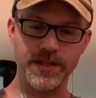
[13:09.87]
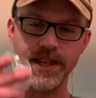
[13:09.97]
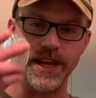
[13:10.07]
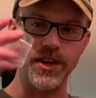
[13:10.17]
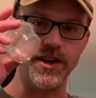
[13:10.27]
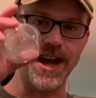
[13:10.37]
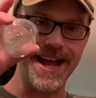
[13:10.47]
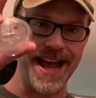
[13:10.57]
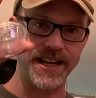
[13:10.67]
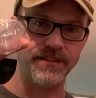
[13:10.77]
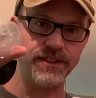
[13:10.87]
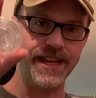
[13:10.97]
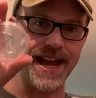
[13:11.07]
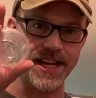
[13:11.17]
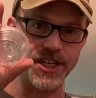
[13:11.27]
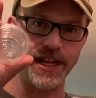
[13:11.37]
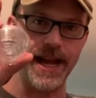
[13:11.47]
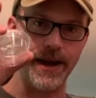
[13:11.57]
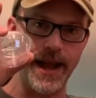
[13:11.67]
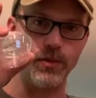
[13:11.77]
that you're not actively hatching
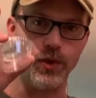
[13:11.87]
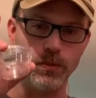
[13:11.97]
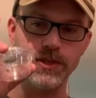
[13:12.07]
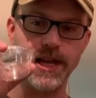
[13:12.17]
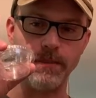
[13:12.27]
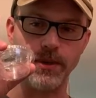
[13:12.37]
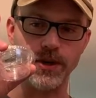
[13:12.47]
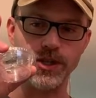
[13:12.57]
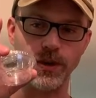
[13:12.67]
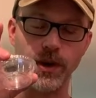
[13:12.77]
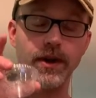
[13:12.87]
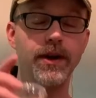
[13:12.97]
out at room temperature,